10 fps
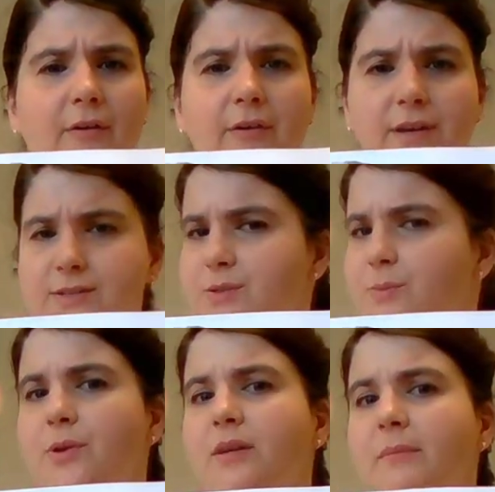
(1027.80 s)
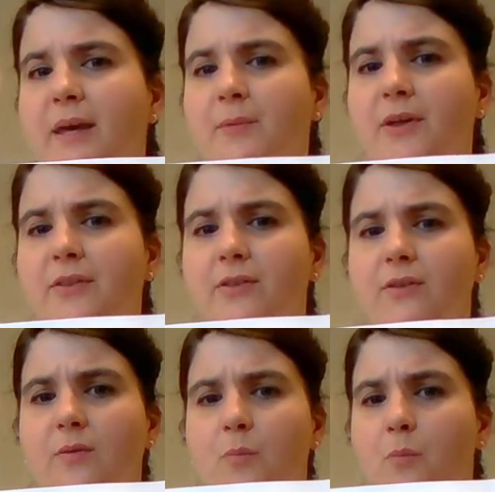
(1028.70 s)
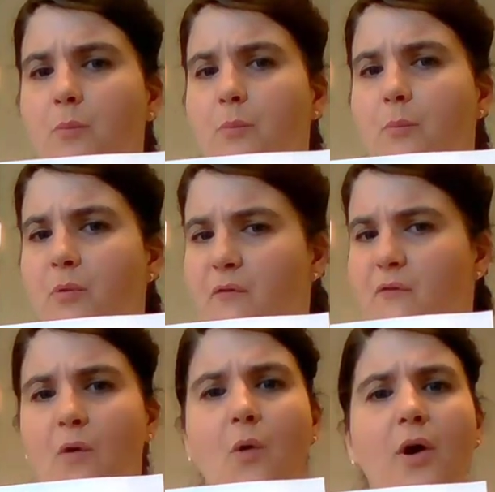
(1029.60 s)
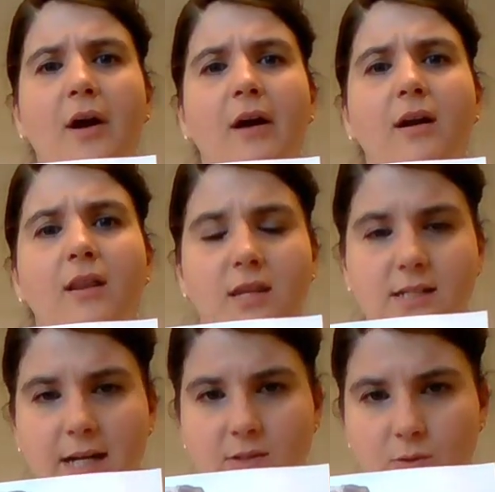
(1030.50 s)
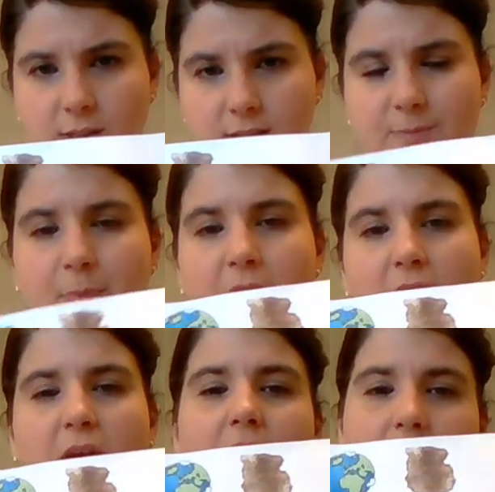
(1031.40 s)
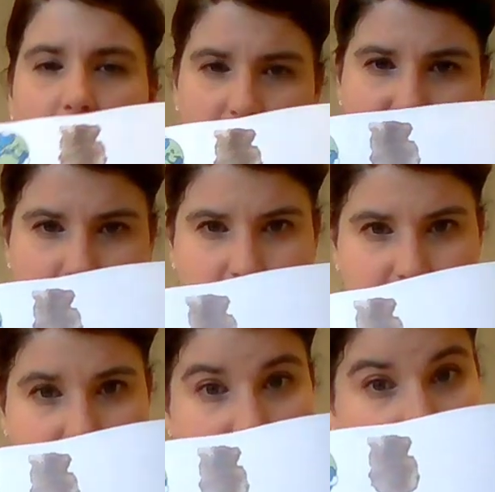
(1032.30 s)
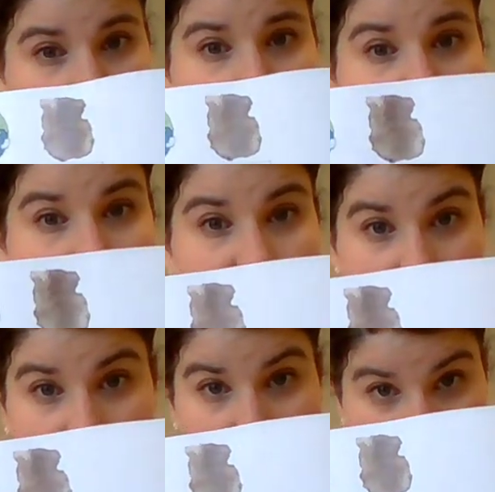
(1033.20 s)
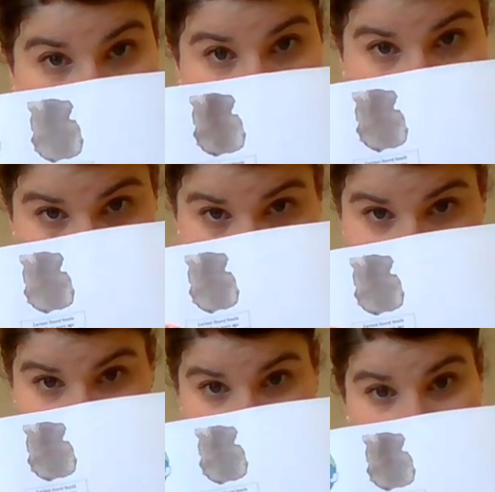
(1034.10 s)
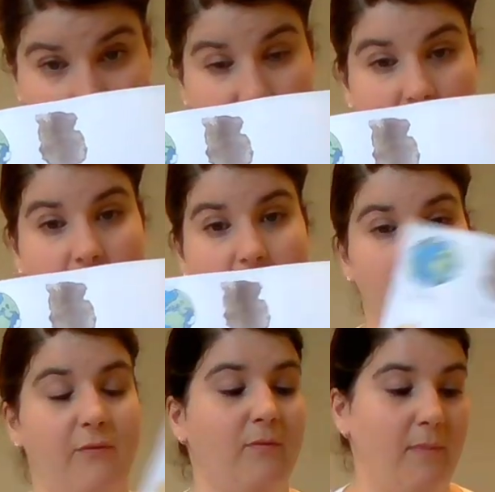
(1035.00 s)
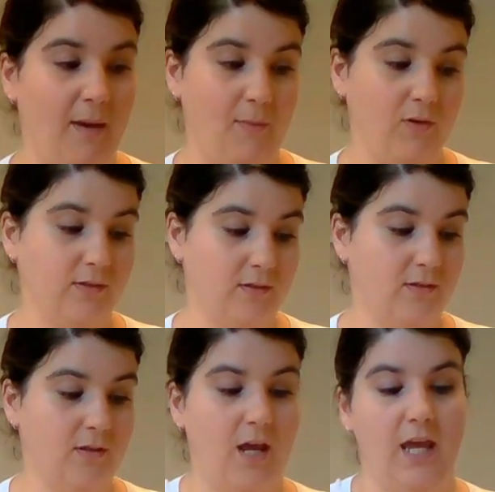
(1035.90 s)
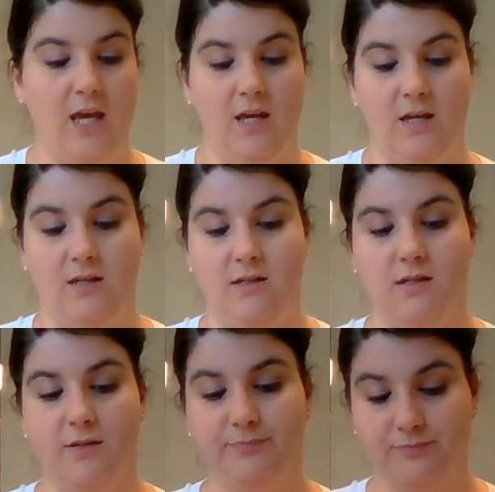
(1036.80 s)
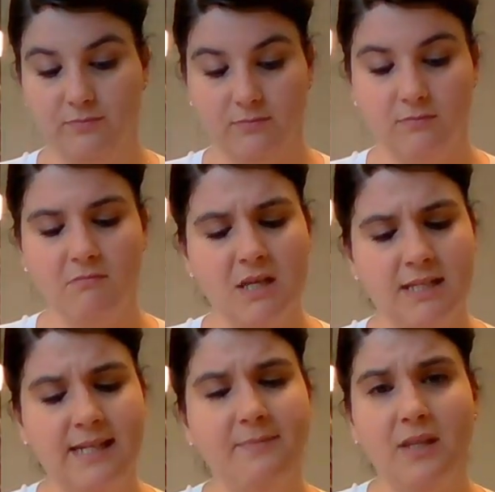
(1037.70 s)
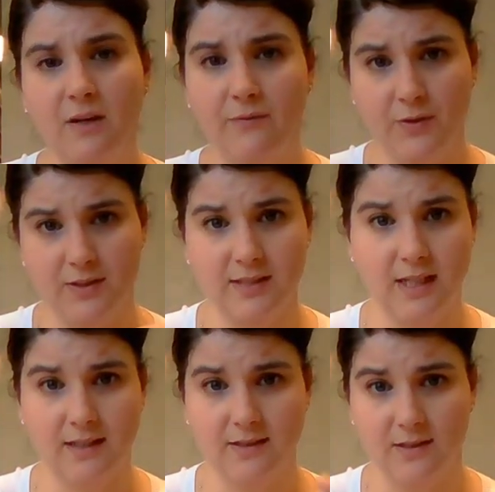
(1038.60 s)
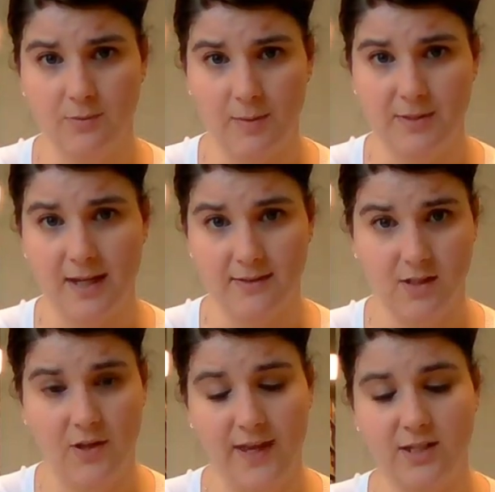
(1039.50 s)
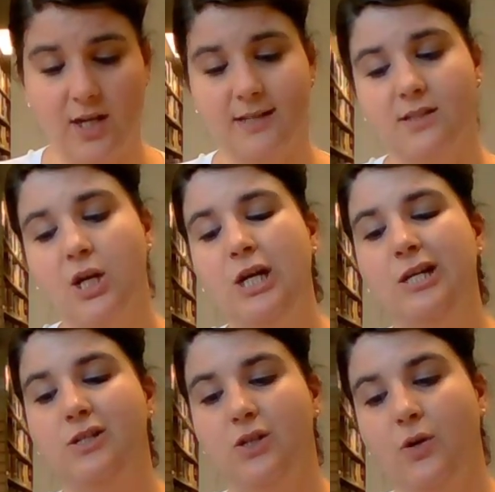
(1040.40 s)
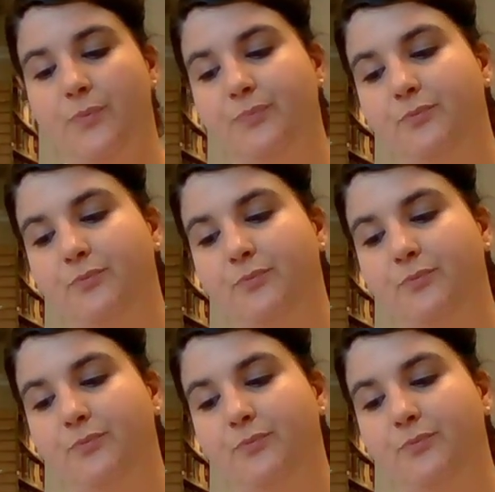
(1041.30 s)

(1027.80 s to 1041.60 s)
is the woolly mammoth before the dinosaurs? That's because these are just generic pictures of mammals, and the same thing for the snakes and the reptiles and all that jazz. So